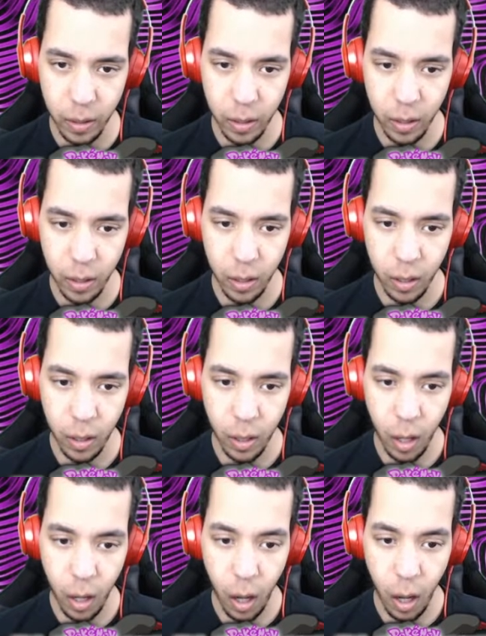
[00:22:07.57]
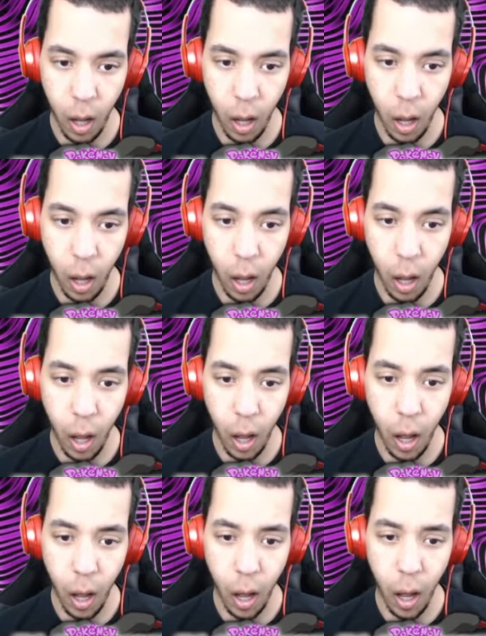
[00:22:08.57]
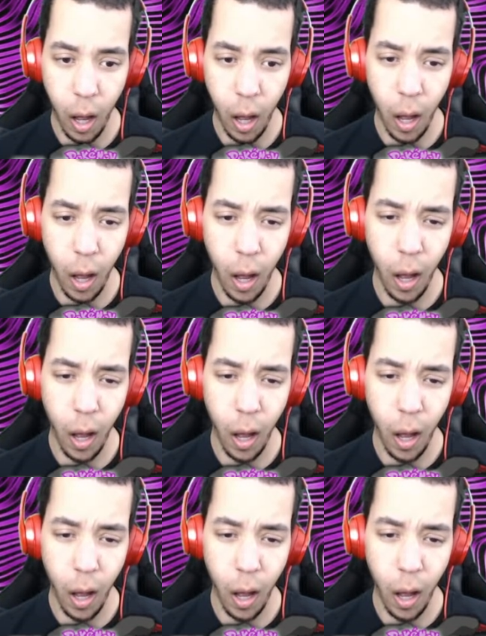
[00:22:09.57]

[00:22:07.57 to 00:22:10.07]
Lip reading: Nothing is said.